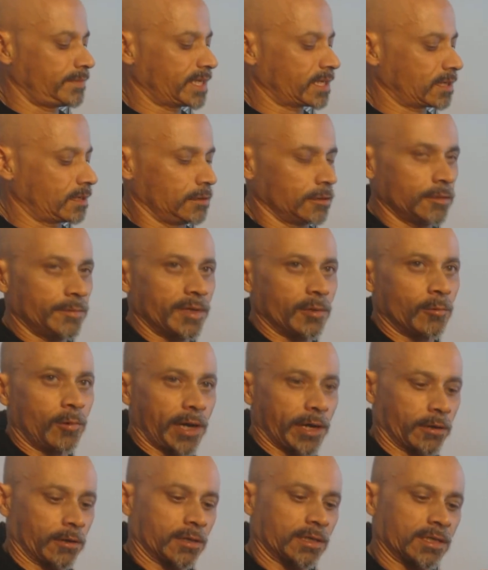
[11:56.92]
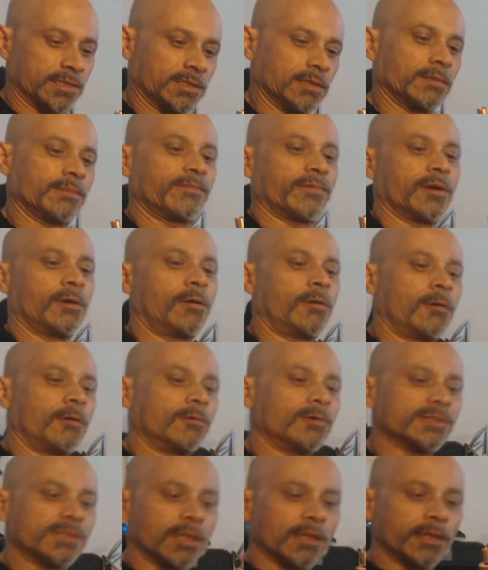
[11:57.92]
Make it a little bit wider because the
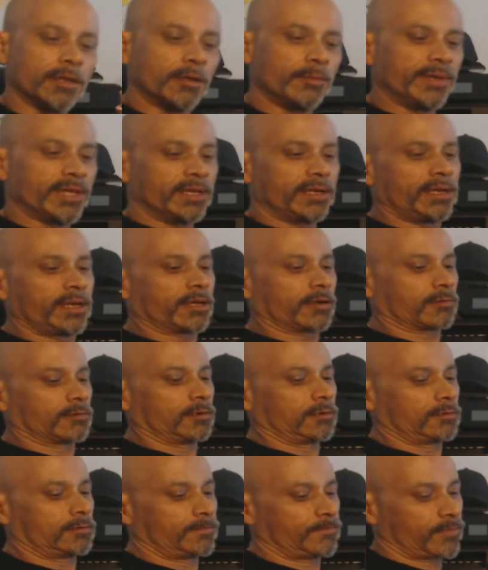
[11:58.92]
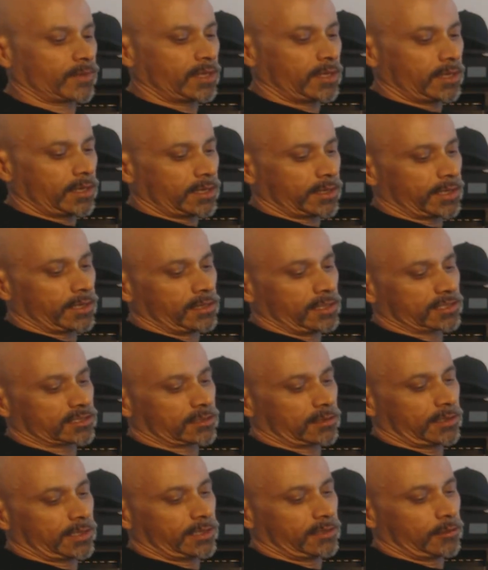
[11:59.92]
hole was a little bit narrow. Now
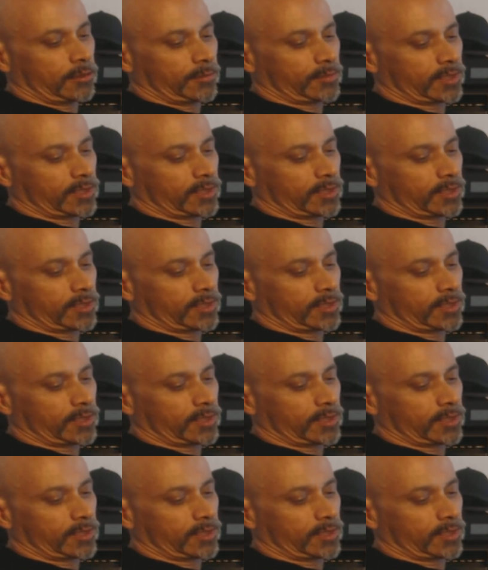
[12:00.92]
let's go ahead and